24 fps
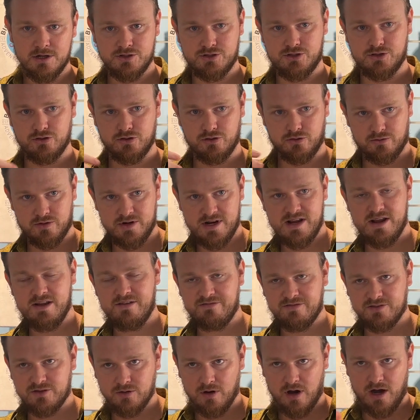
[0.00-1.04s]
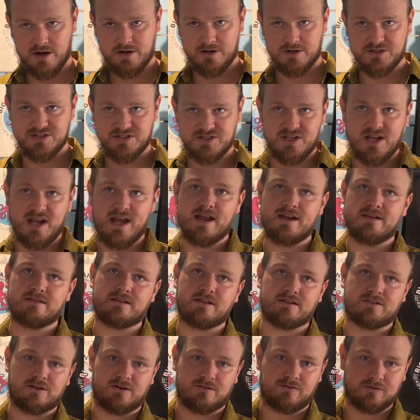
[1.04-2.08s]
to the reef to understand
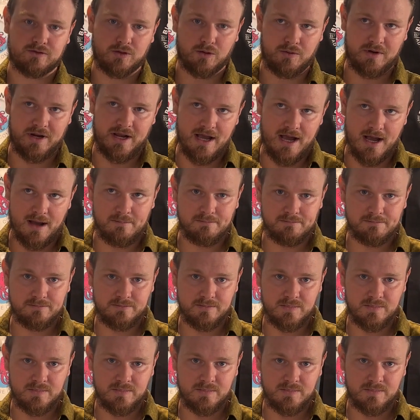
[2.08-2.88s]
that they're floating out?